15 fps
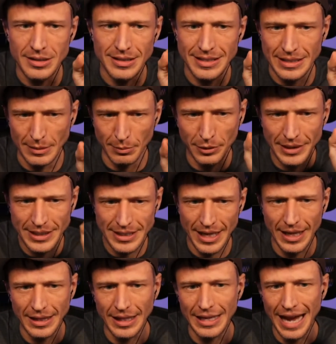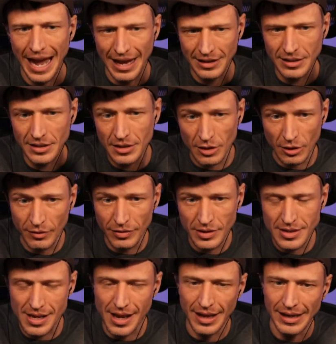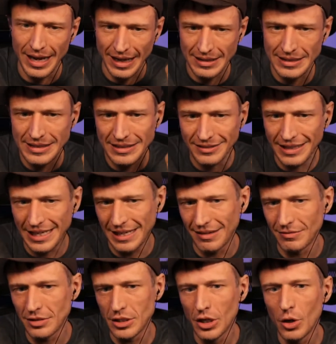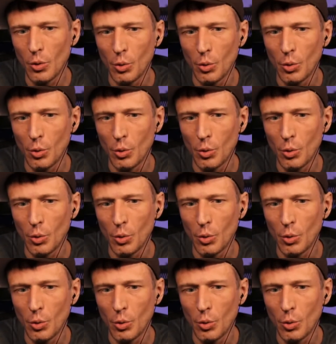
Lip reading: to simply say that ex-serfs and ex-slaves